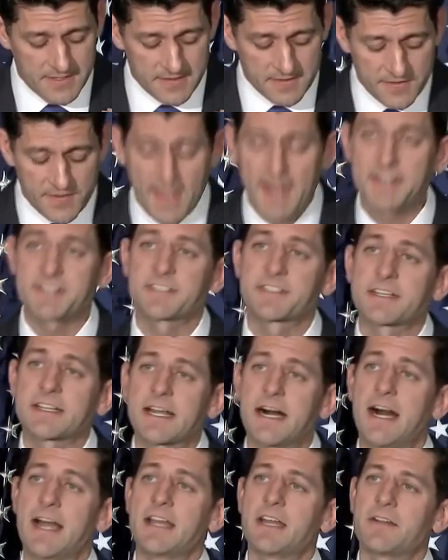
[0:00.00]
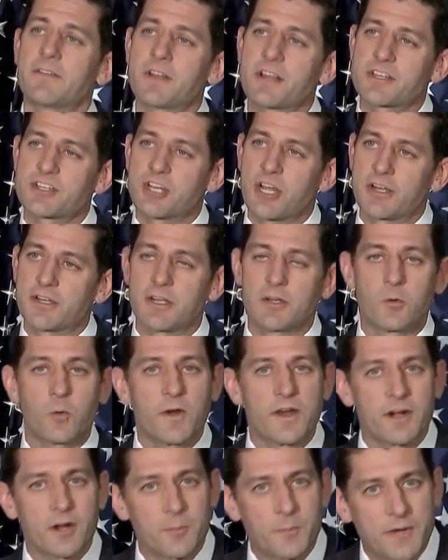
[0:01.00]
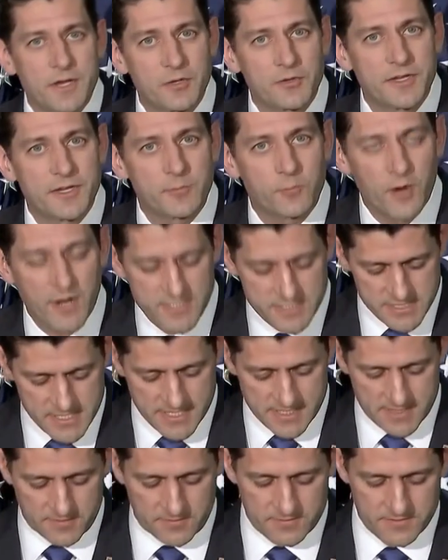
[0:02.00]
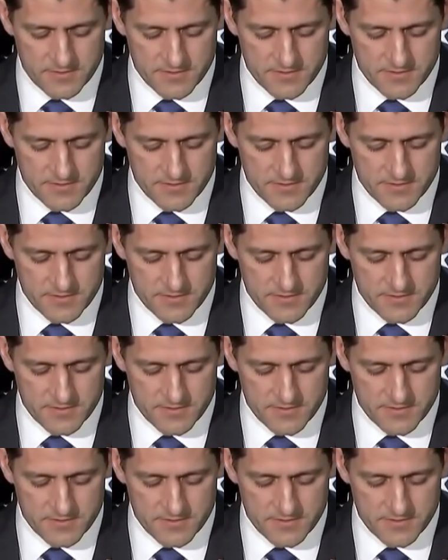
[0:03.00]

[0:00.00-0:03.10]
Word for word: That's the kind of an agenda we are building right now.